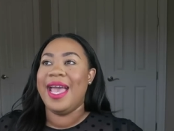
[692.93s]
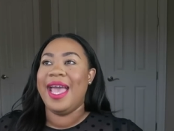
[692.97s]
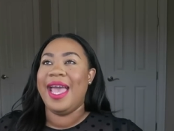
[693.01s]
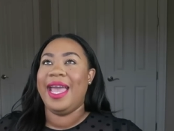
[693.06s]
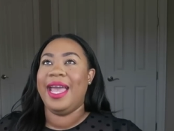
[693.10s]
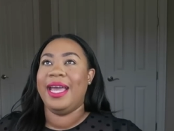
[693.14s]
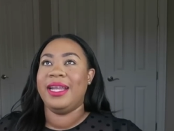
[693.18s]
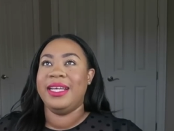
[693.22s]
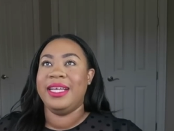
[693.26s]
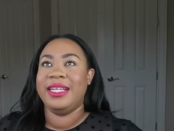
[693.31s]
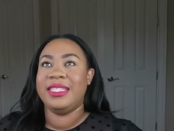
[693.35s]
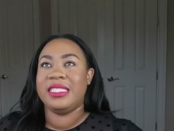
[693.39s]

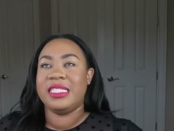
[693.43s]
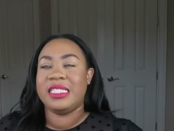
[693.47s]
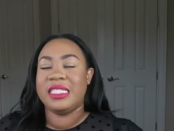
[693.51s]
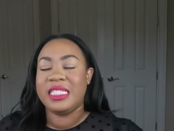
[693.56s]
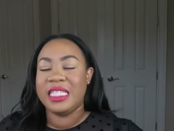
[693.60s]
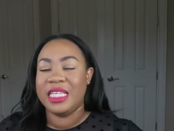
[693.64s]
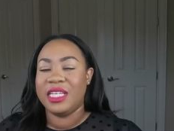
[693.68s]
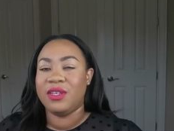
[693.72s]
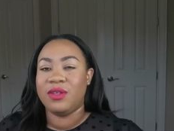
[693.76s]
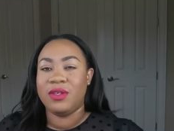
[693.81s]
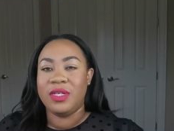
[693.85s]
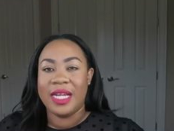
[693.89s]
and it's
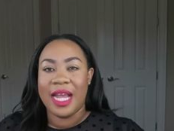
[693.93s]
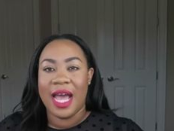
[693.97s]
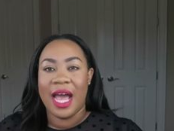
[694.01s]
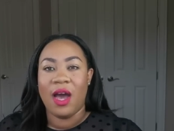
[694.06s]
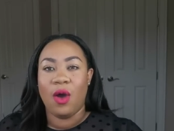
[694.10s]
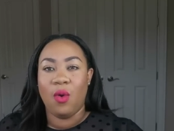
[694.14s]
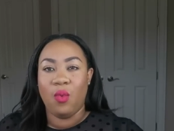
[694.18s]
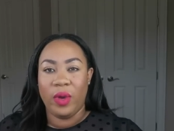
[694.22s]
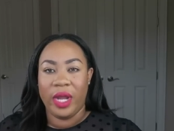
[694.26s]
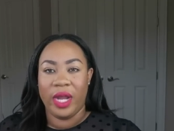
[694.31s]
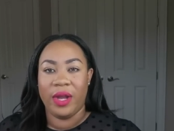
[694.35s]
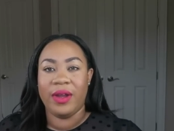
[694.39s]
still
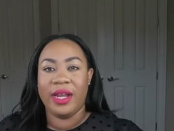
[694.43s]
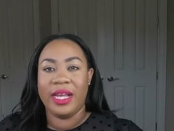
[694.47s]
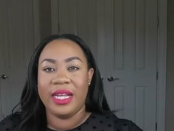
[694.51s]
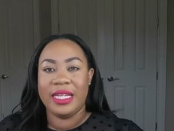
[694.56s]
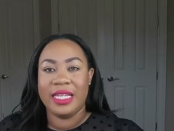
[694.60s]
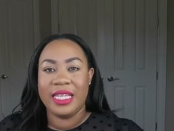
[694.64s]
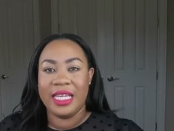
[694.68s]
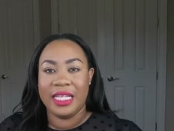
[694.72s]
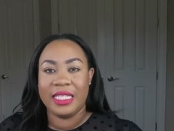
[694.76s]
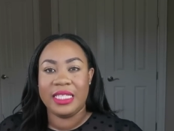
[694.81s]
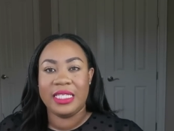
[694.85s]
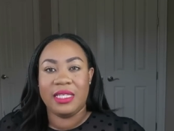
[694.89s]
not where it
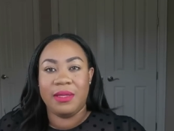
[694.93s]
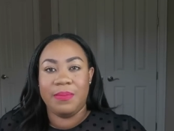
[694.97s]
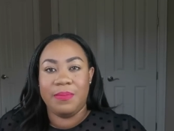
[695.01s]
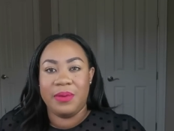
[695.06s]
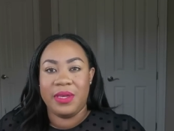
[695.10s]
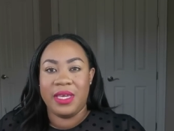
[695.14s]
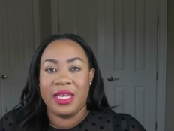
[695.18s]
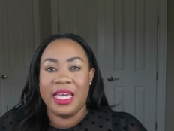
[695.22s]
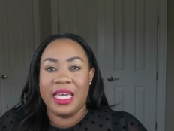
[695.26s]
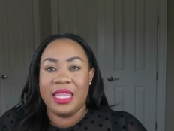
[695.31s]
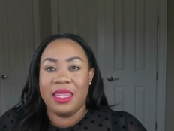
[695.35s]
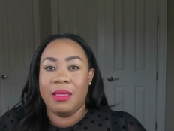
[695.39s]
needs to be.